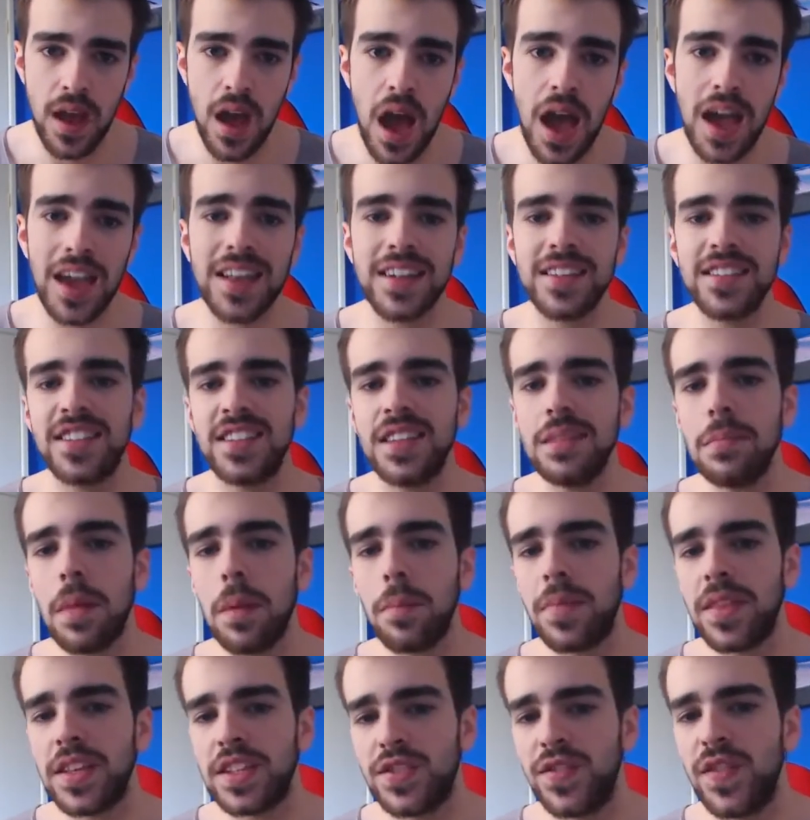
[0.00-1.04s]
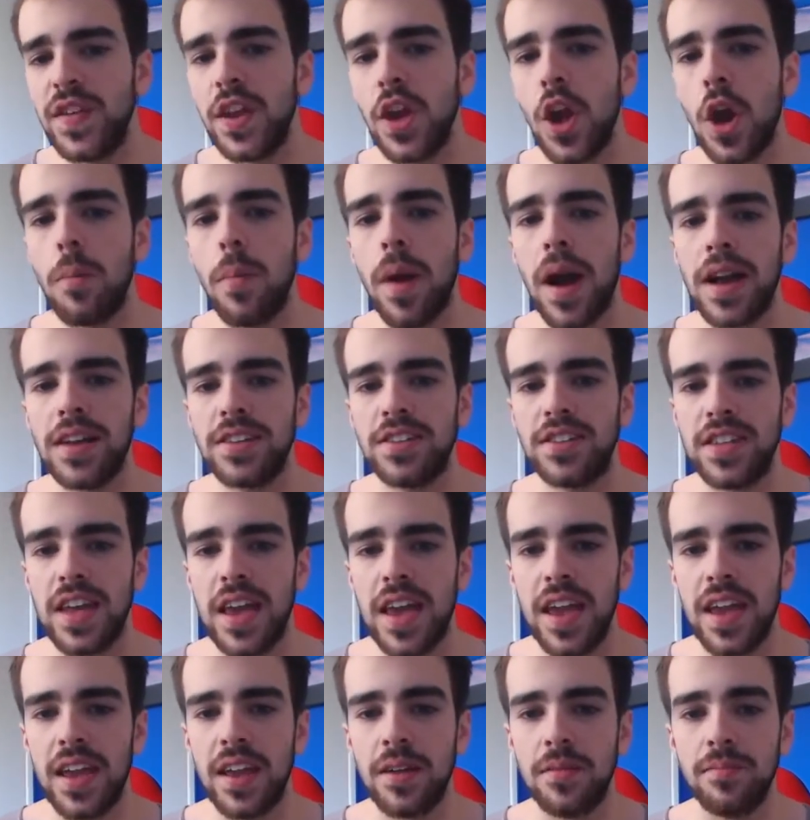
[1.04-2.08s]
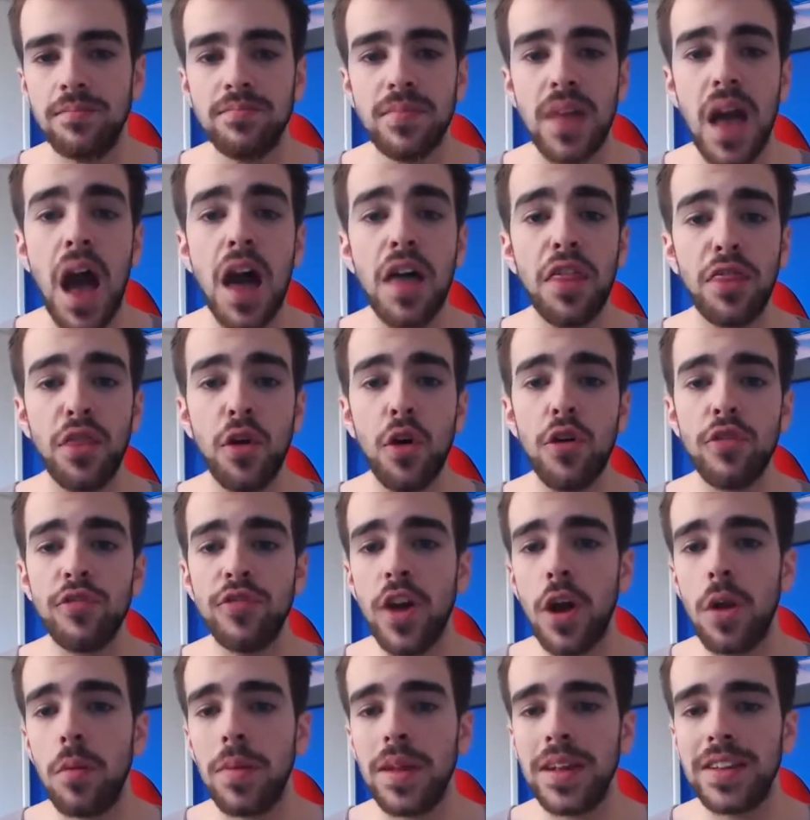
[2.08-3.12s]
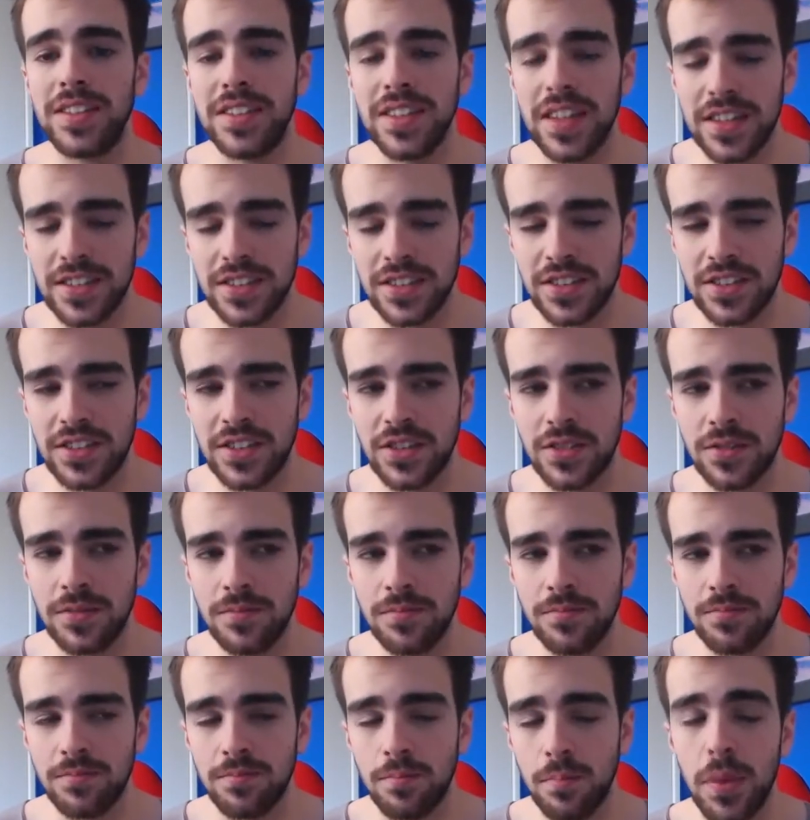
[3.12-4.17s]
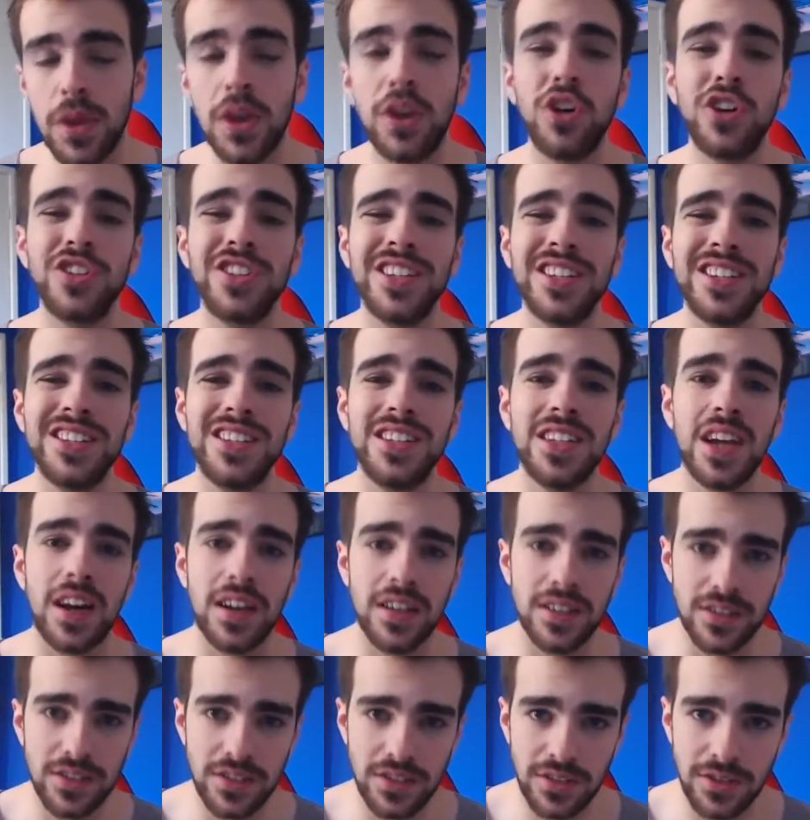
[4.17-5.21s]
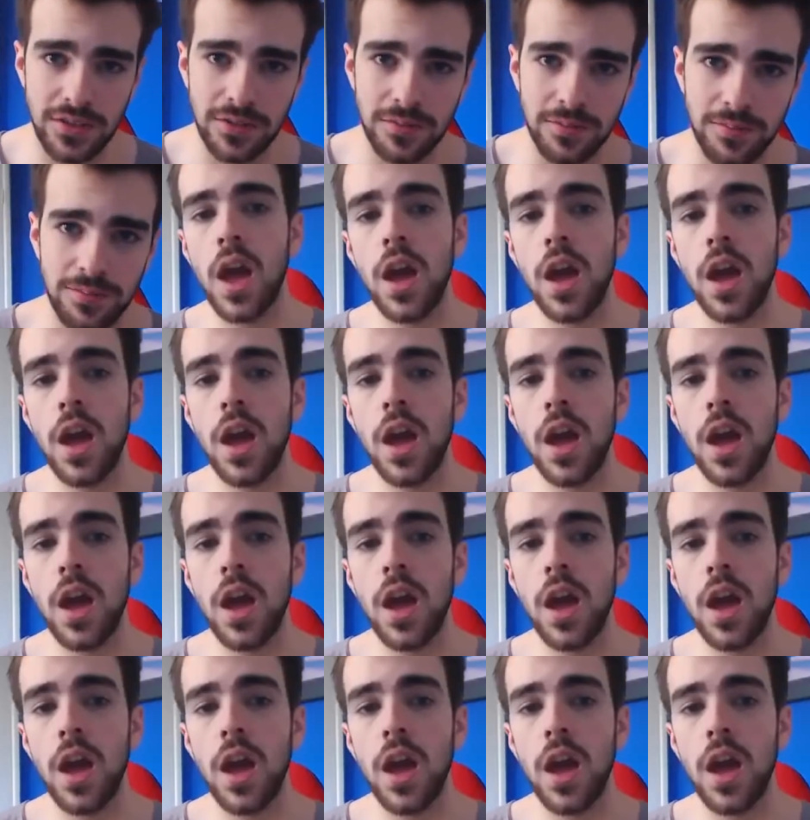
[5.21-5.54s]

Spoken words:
I can sum up this video by saying, a thought realm exists because it does.